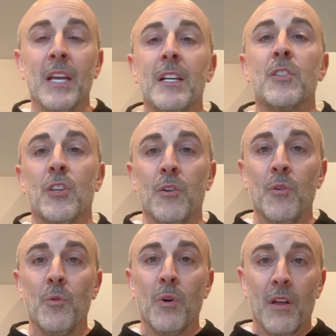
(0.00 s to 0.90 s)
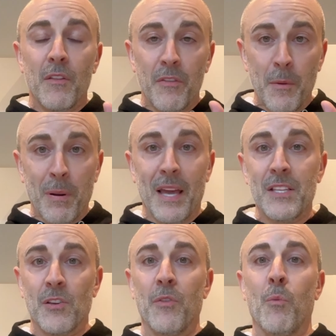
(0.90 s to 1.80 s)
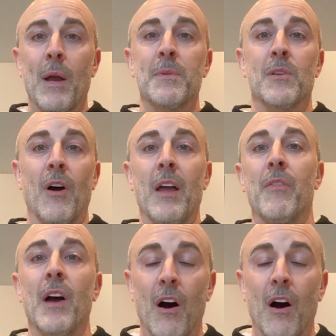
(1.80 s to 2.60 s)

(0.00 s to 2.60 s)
to the place on the website that